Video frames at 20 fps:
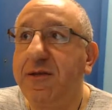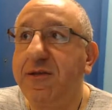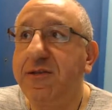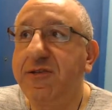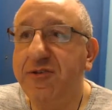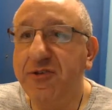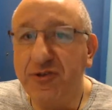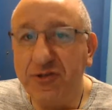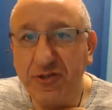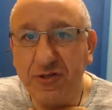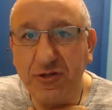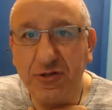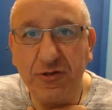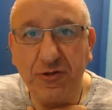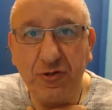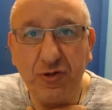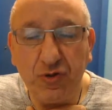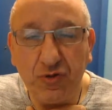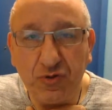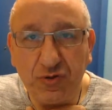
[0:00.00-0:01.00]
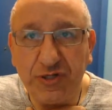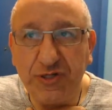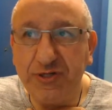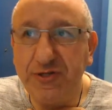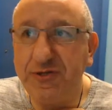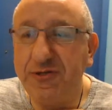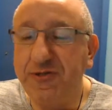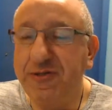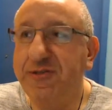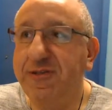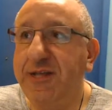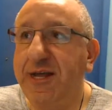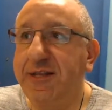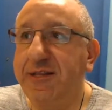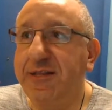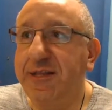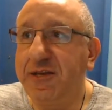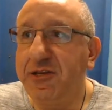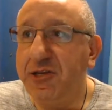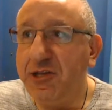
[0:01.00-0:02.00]
certain nutrients
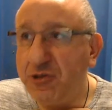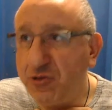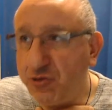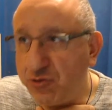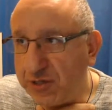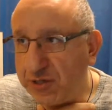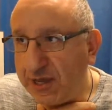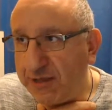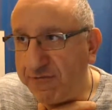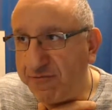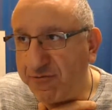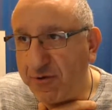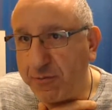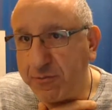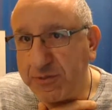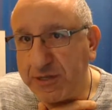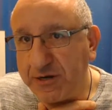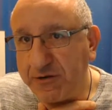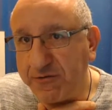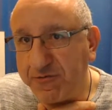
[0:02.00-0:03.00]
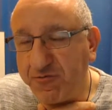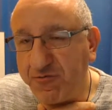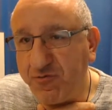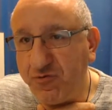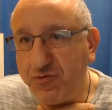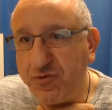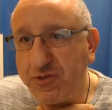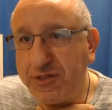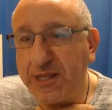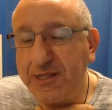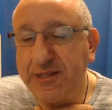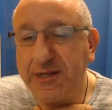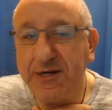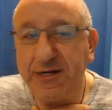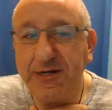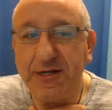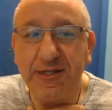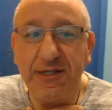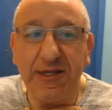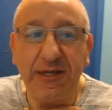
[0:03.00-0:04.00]
that they need to get from their food that
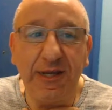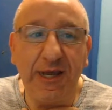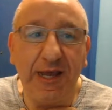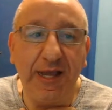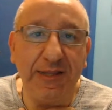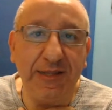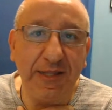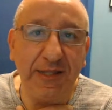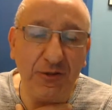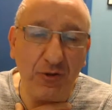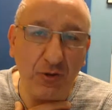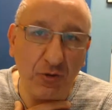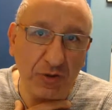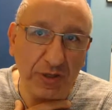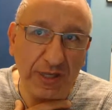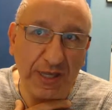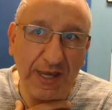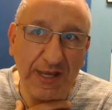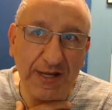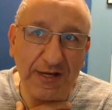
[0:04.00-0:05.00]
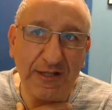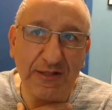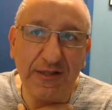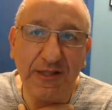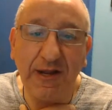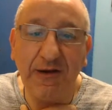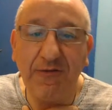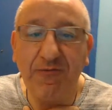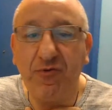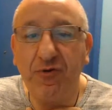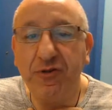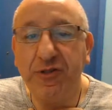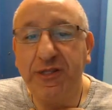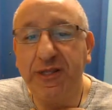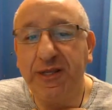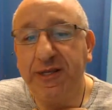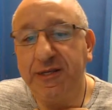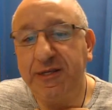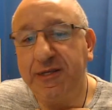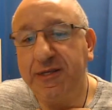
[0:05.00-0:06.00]
they're eating and they don't get it therefore
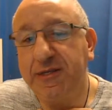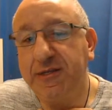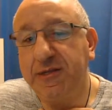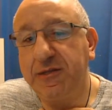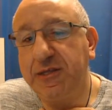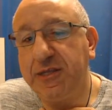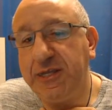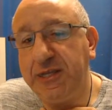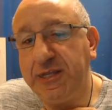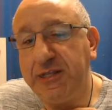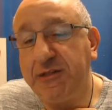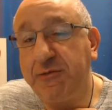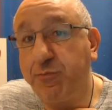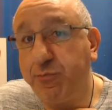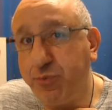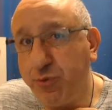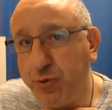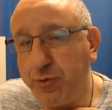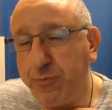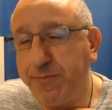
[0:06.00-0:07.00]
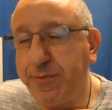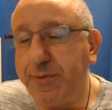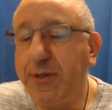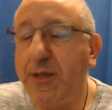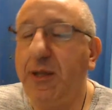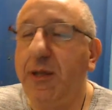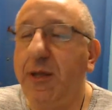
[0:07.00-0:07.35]
they eat poop